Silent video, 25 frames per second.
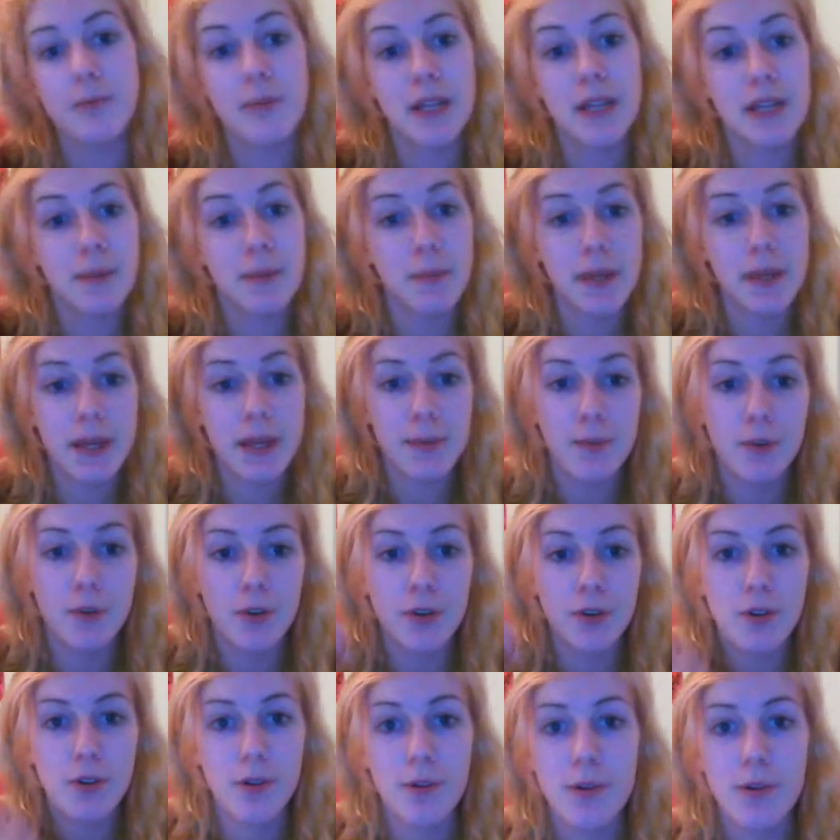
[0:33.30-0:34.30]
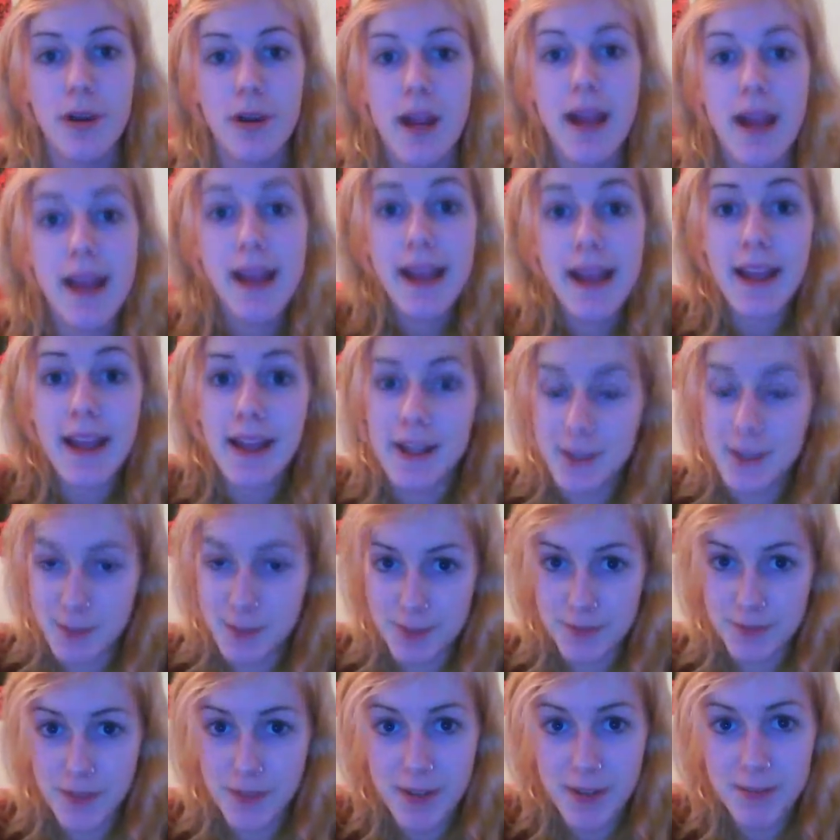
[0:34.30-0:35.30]
meeting people. It
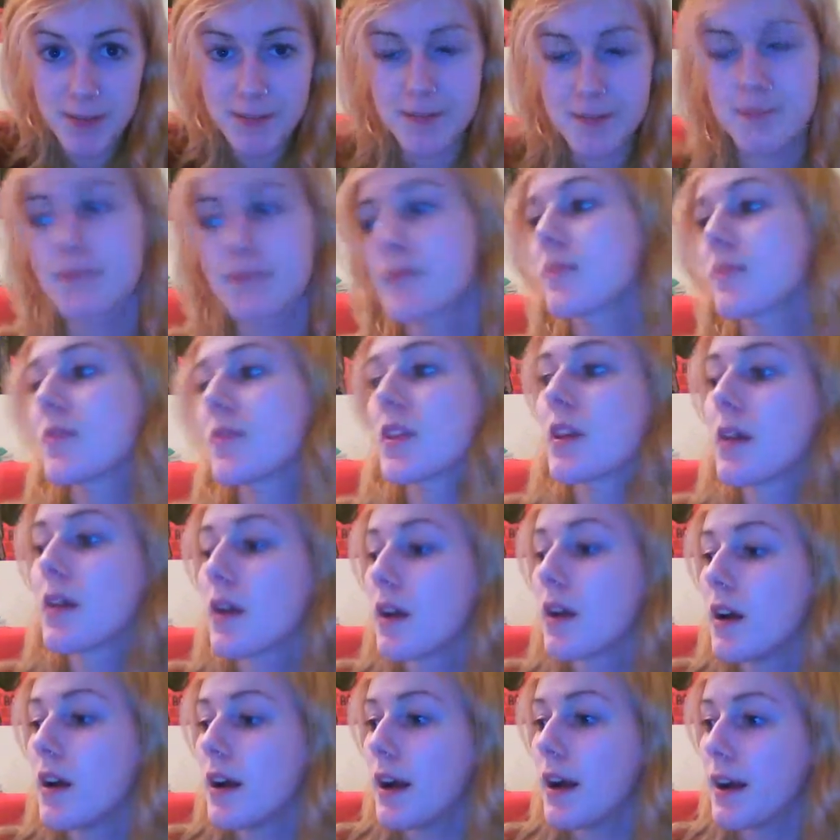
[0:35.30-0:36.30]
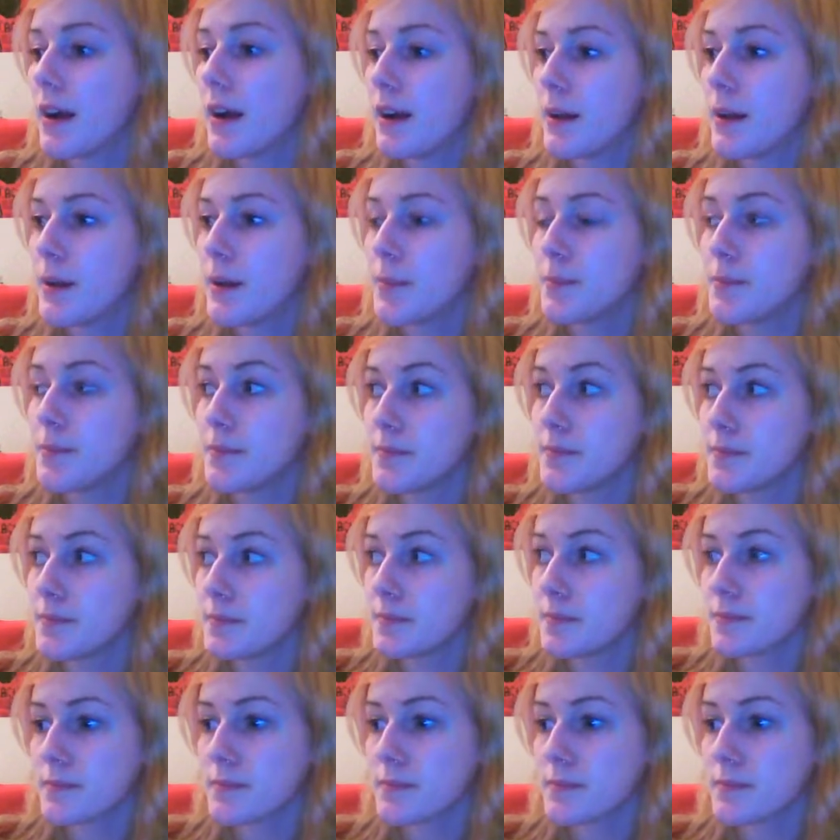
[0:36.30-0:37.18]
was fun. I